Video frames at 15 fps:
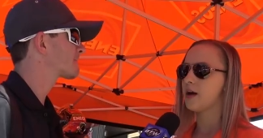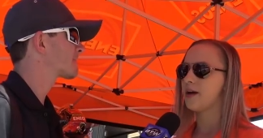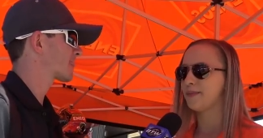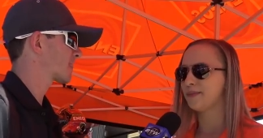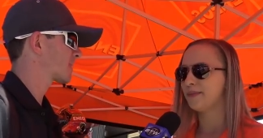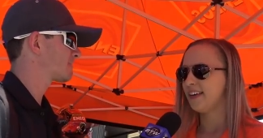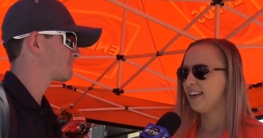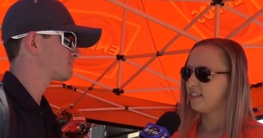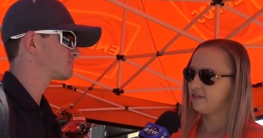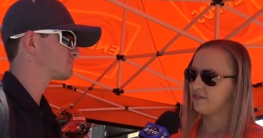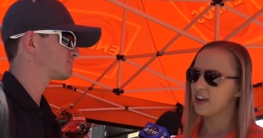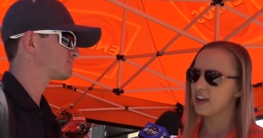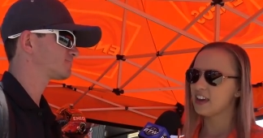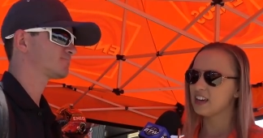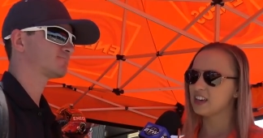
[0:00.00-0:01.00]
Speaker 1: Um,
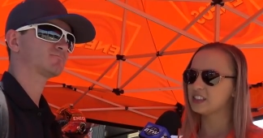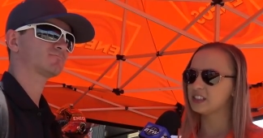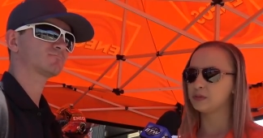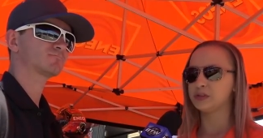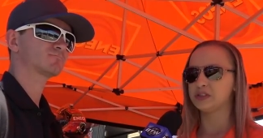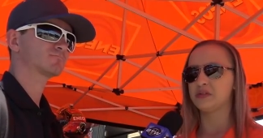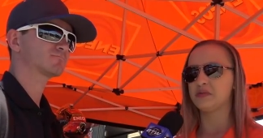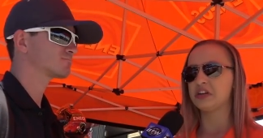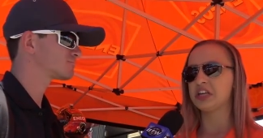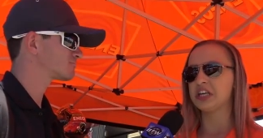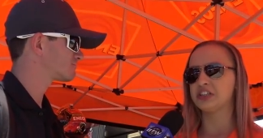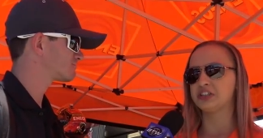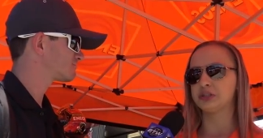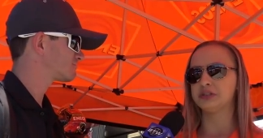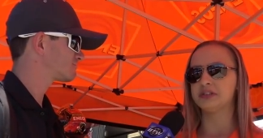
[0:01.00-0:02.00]
Vegas wasn't really
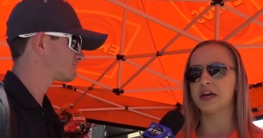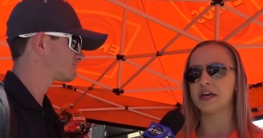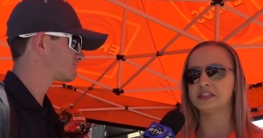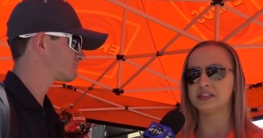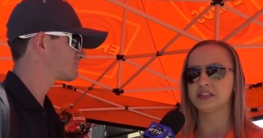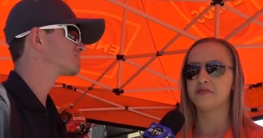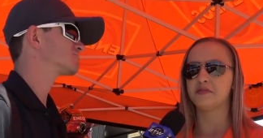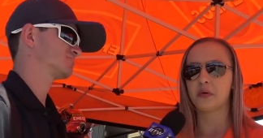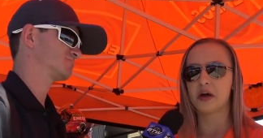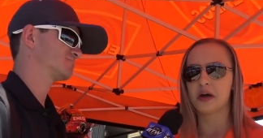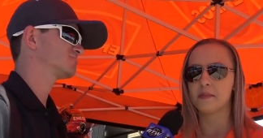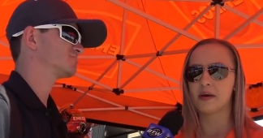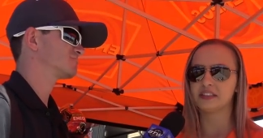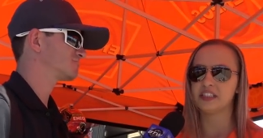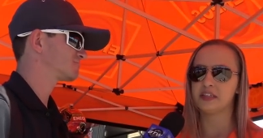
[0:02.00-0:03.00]
a true test of
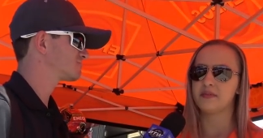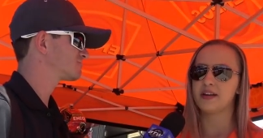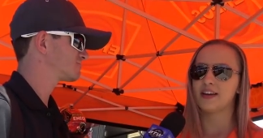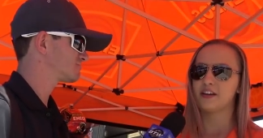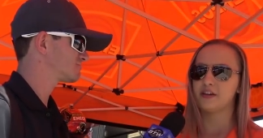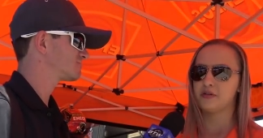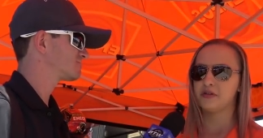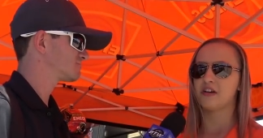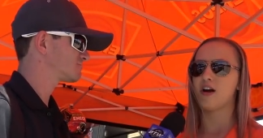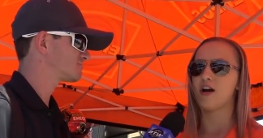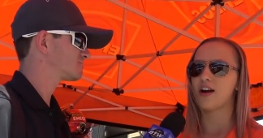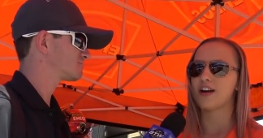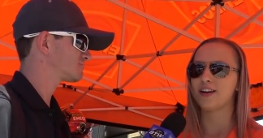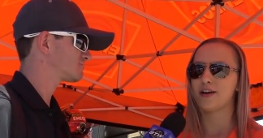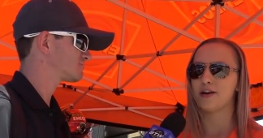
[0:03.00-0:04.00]
what my team and I can do in a
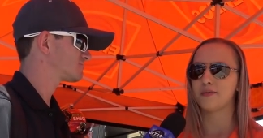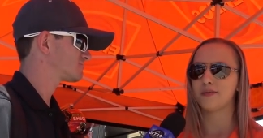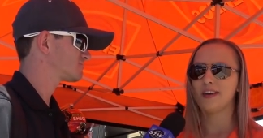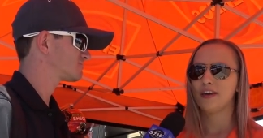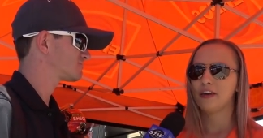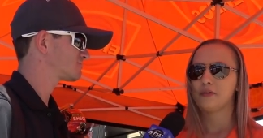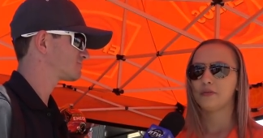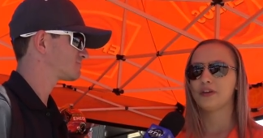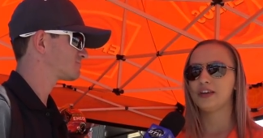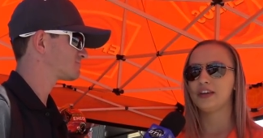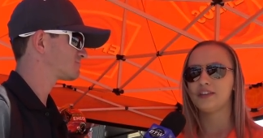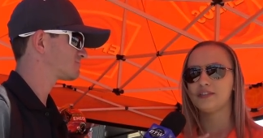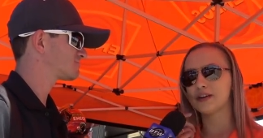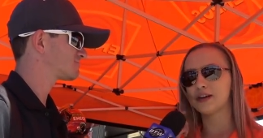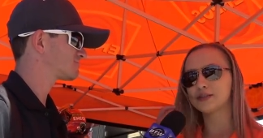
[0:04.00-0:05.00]
car, you know
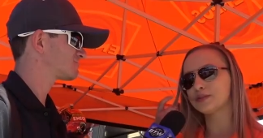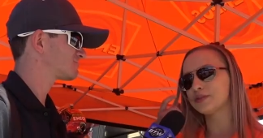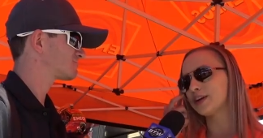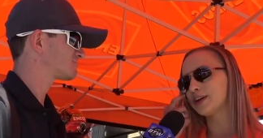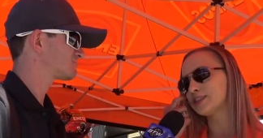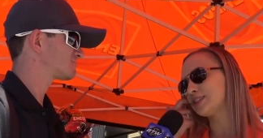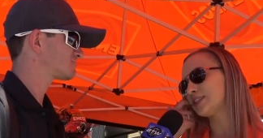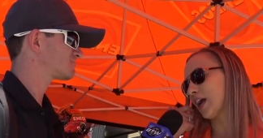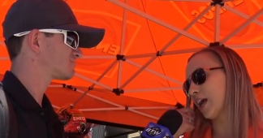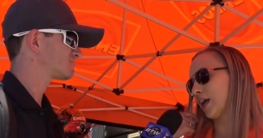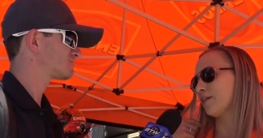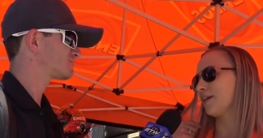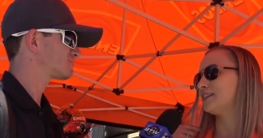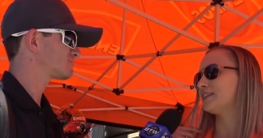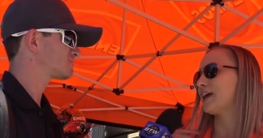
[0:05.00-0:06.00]
we that was only our
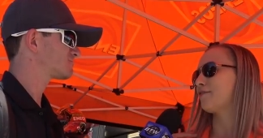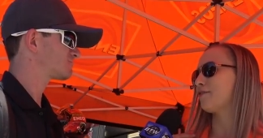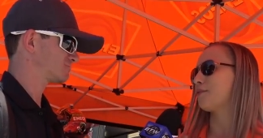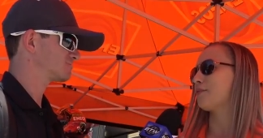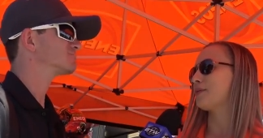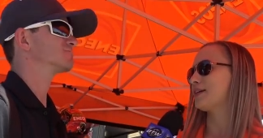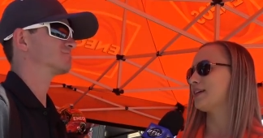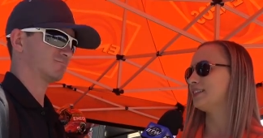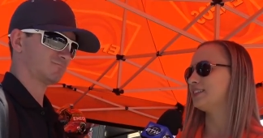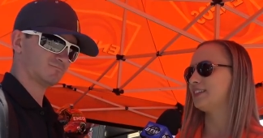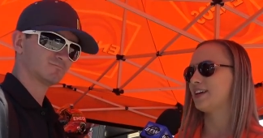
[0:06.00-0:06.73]
second race ever working